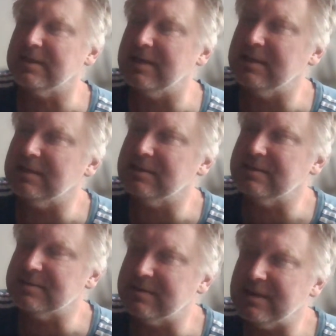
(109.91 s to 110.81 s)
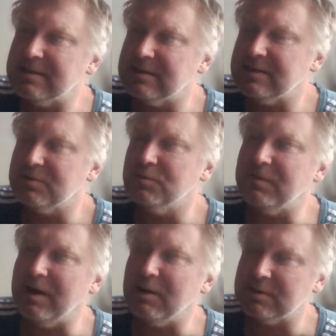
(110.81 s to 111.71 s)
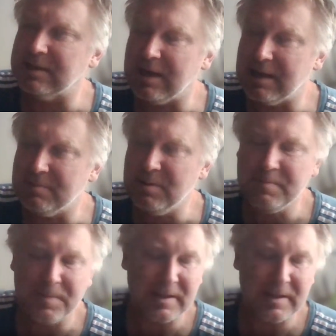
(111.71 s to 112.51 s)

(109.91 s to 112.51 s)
and it's great that you found time.